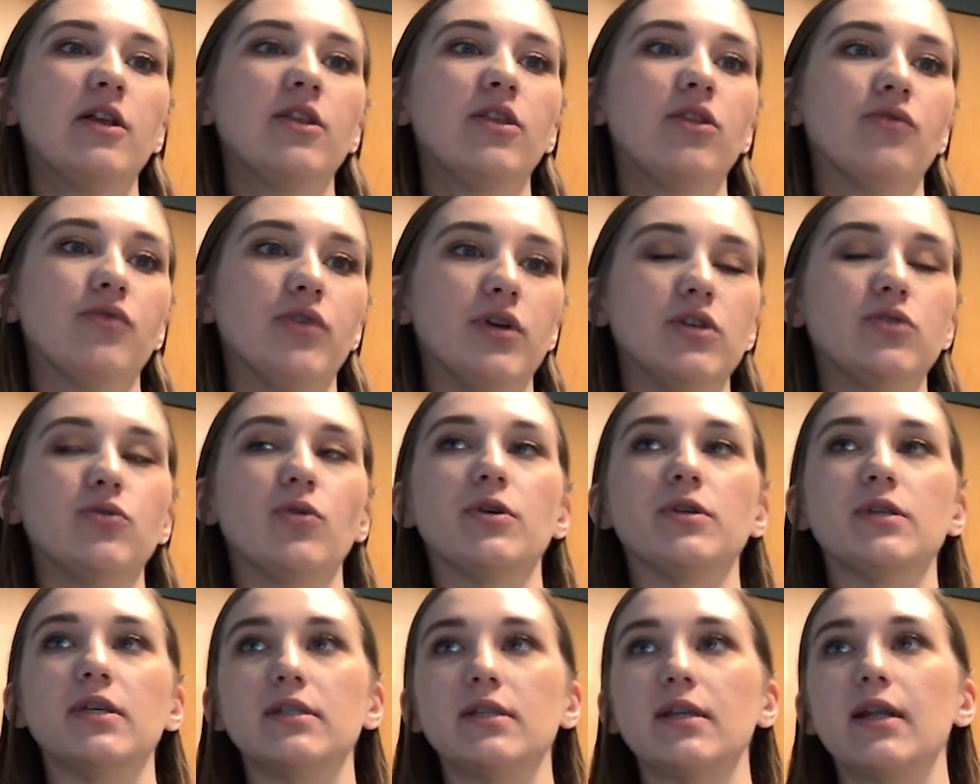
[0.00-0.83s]
the
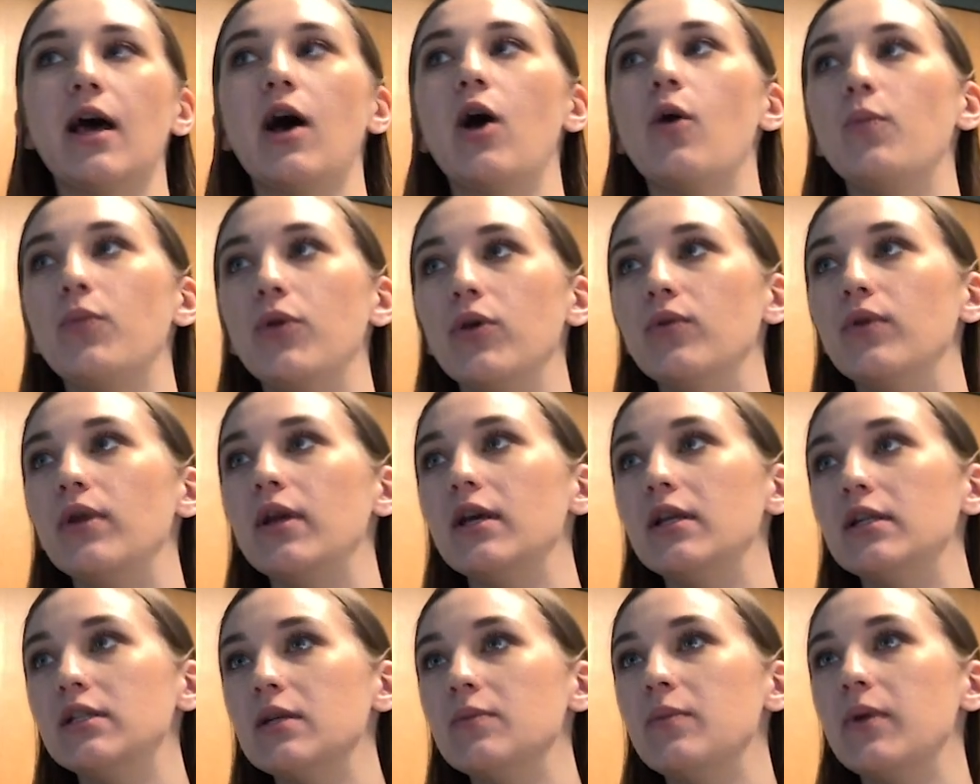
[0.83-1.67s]
resources and help you
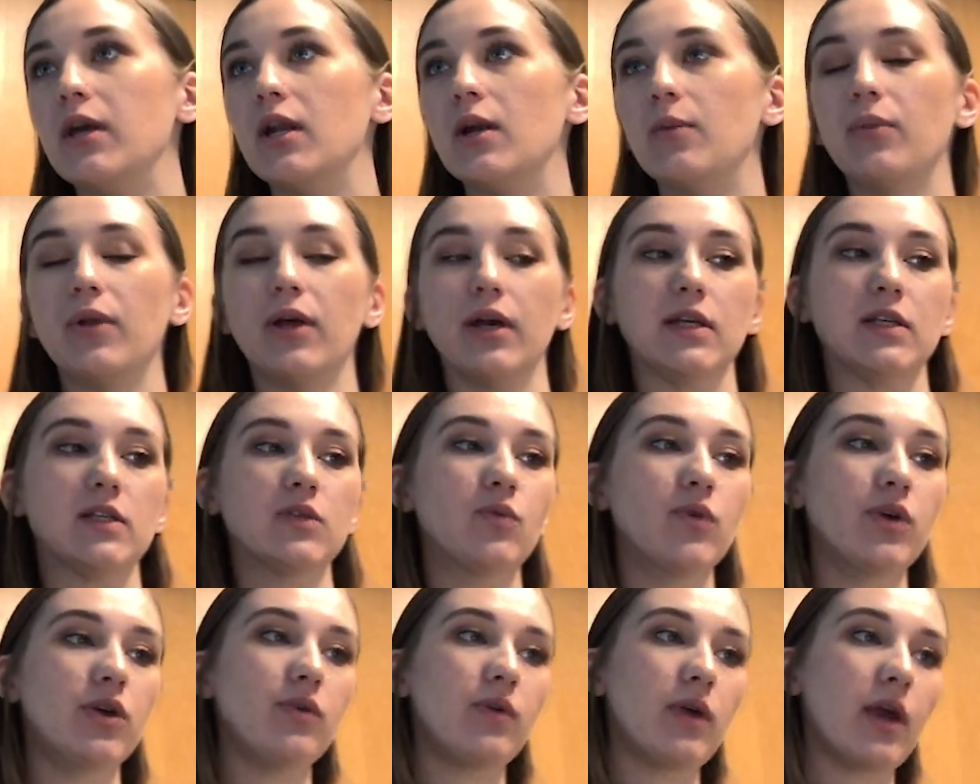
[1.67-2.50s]
need to be in a place
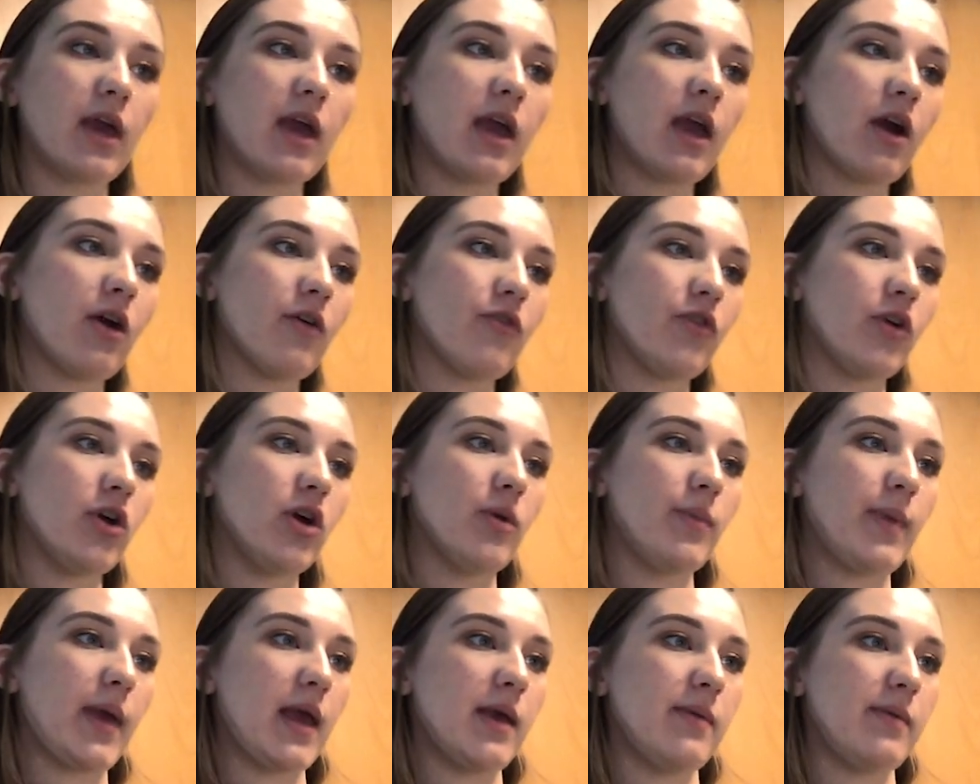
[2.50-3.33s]
where you can care for your
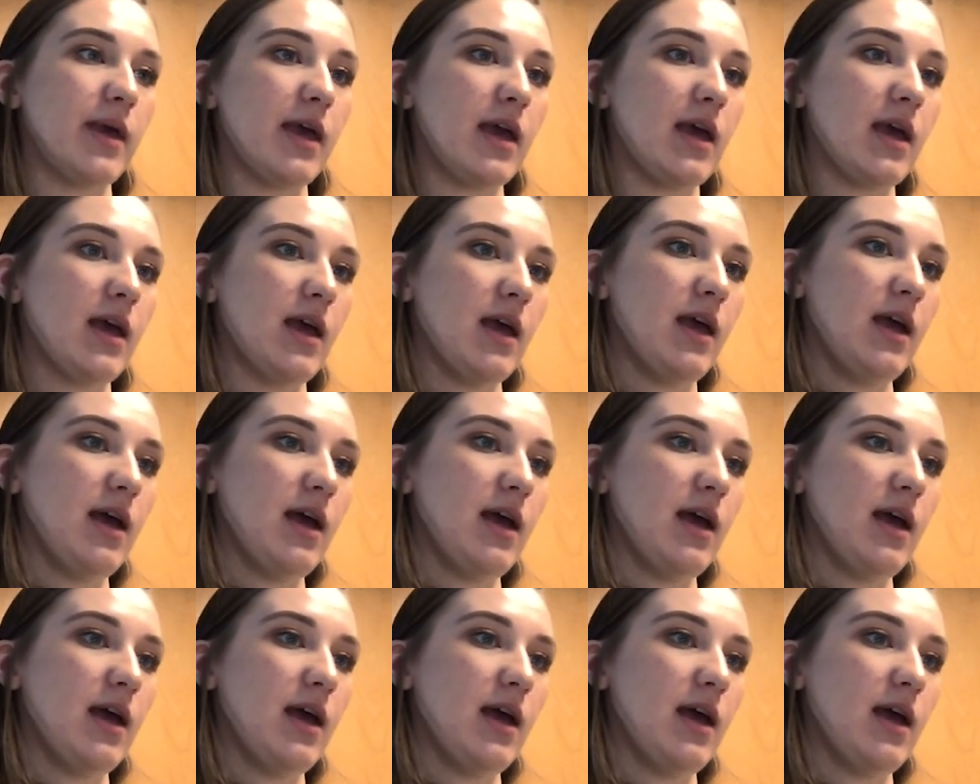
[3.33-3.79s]
baby.